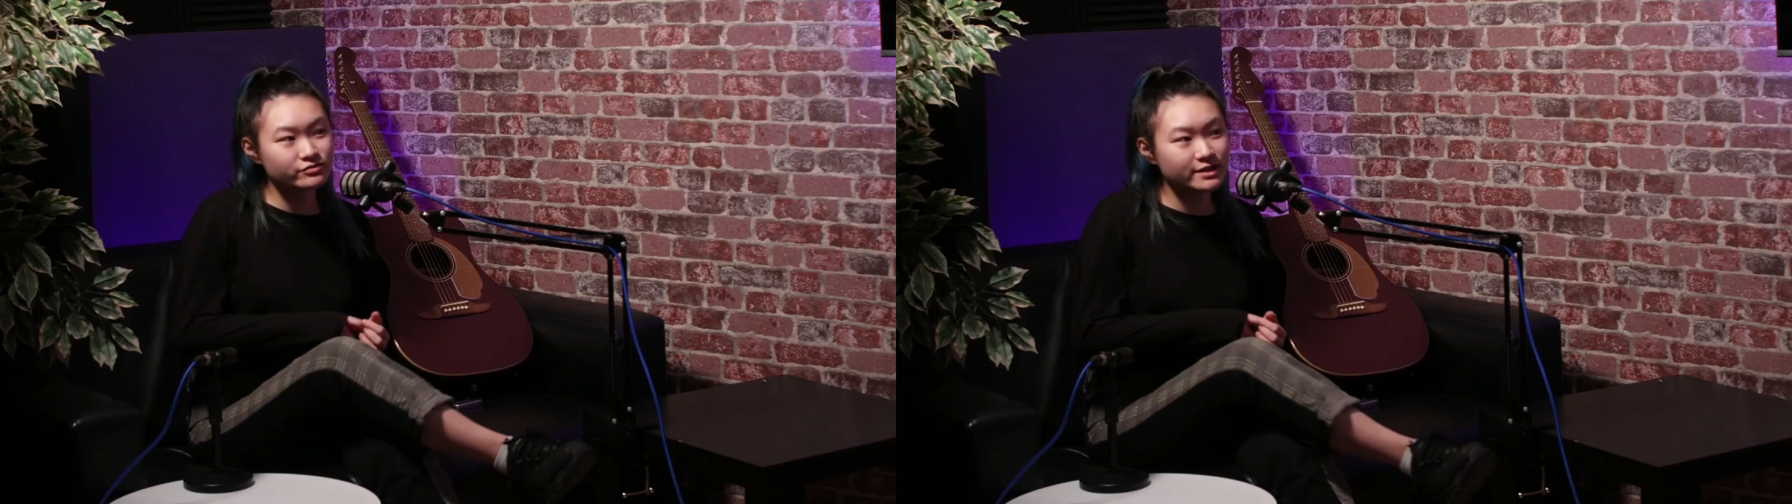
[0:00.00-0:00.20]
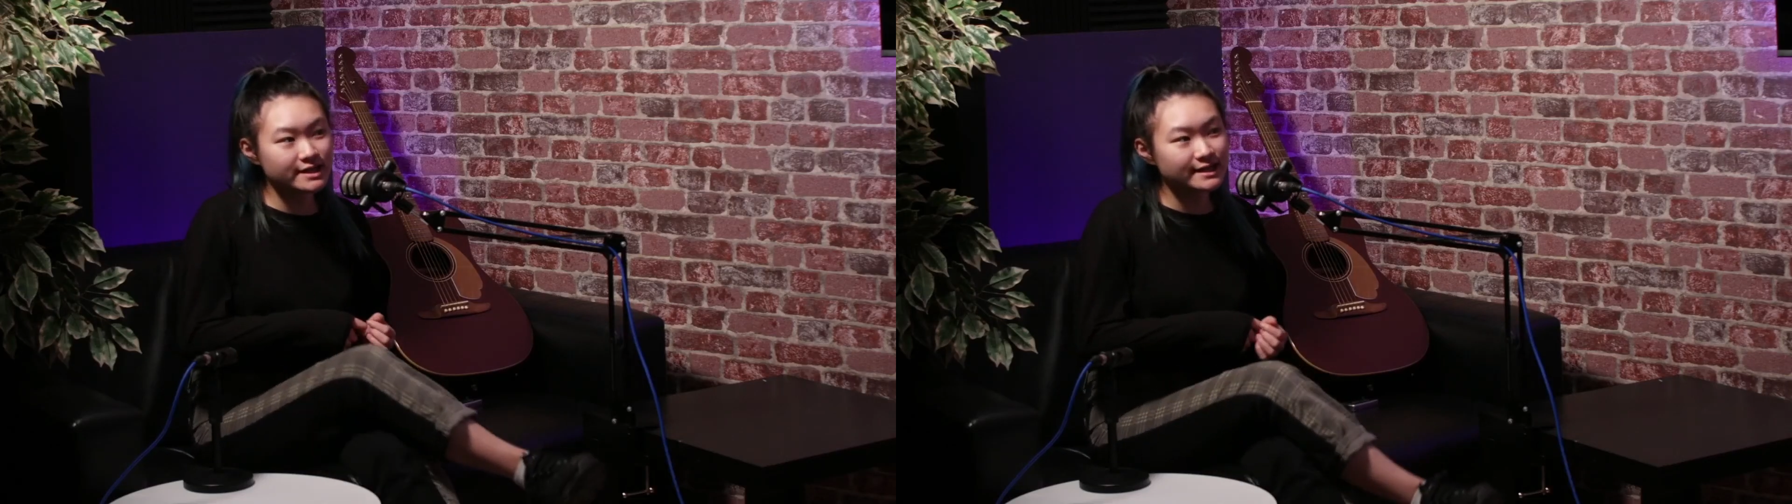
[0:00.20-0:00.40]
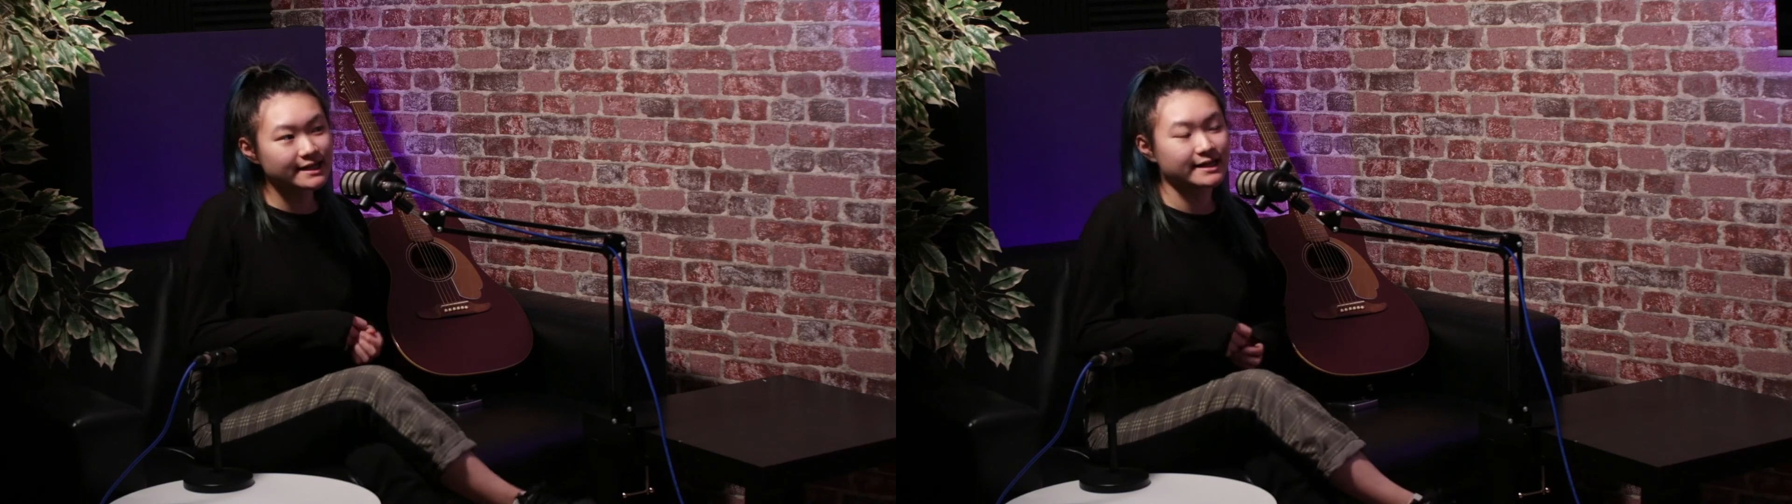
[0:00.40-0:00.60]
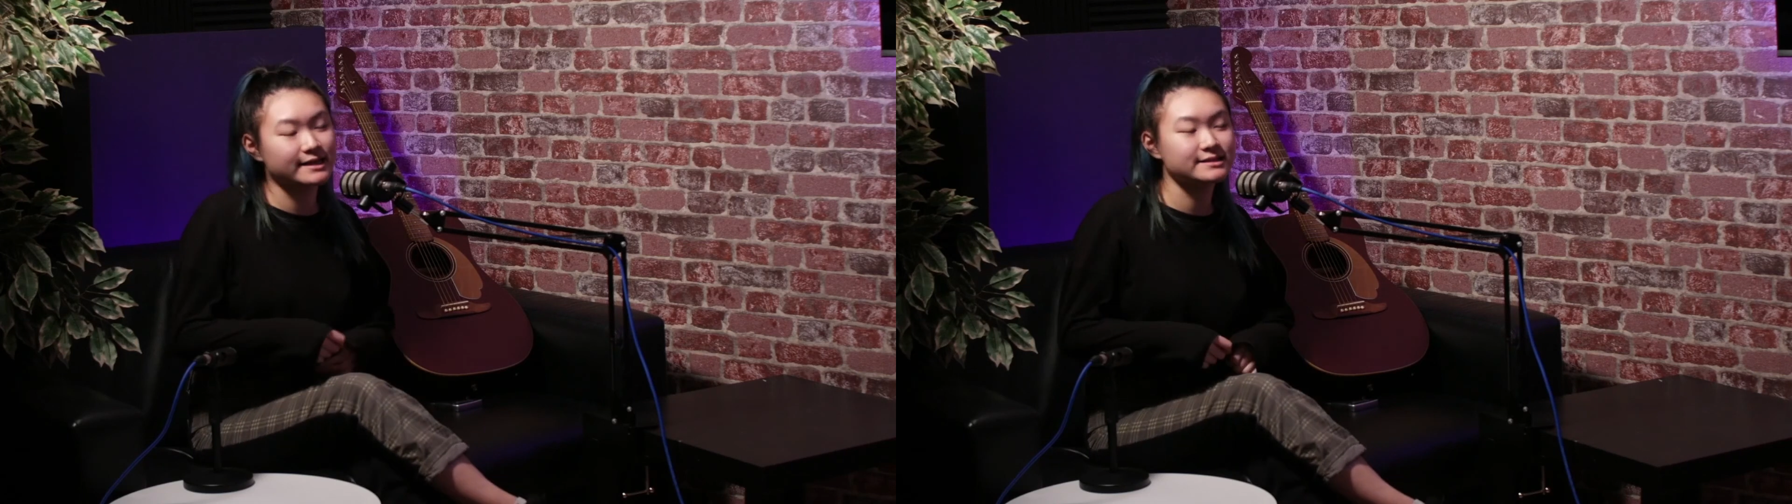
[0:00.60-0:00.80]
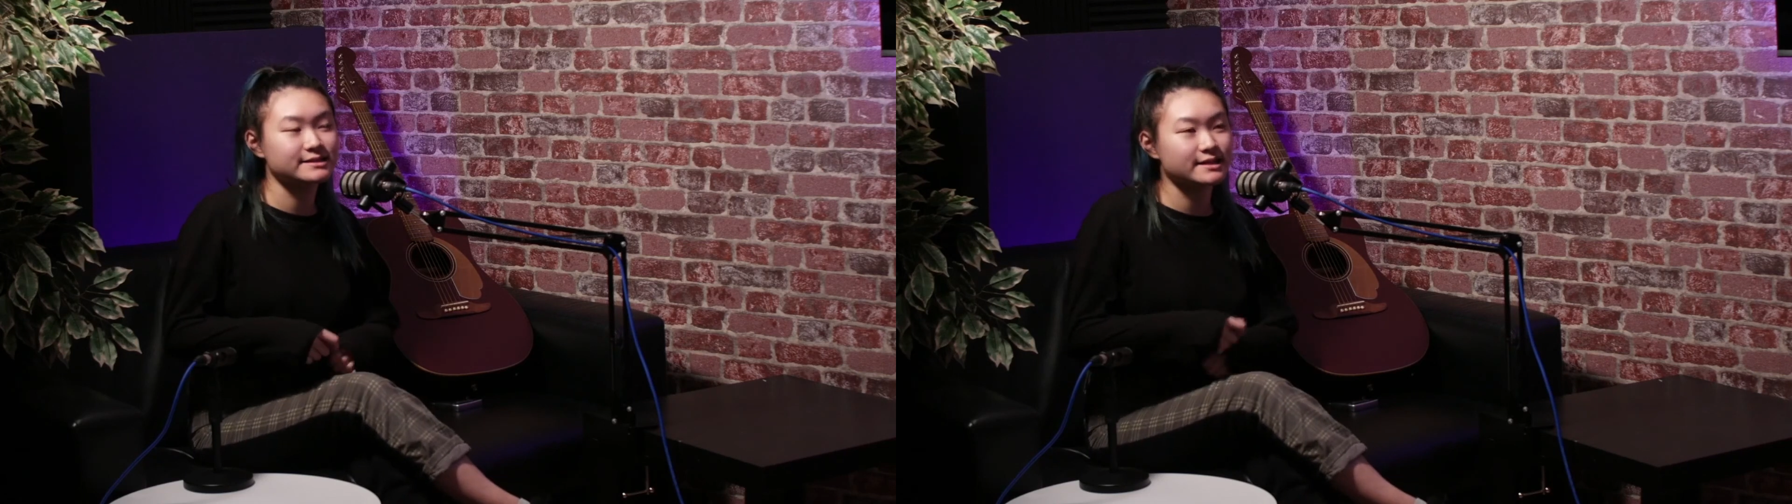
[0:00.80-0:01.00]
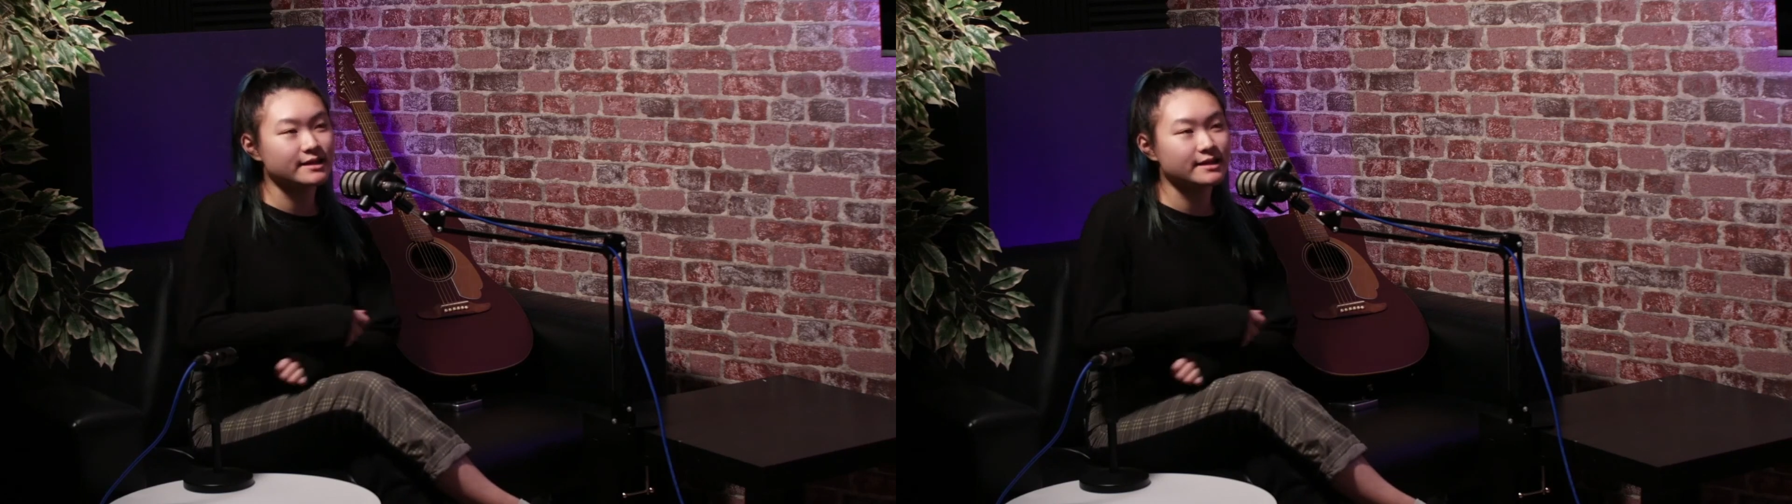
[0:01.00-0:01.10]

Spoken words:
really. It's